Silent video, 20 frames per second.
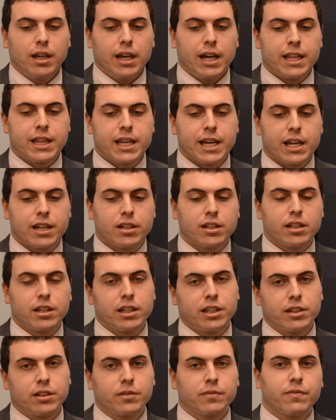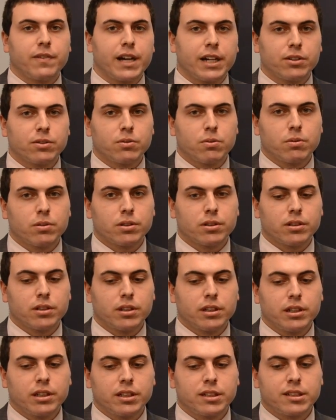And then in the
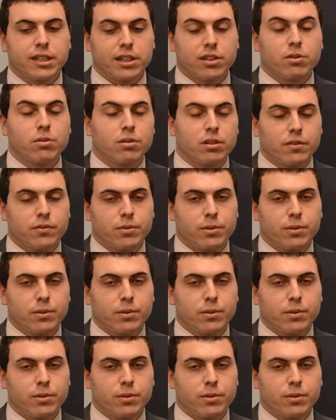second quarter of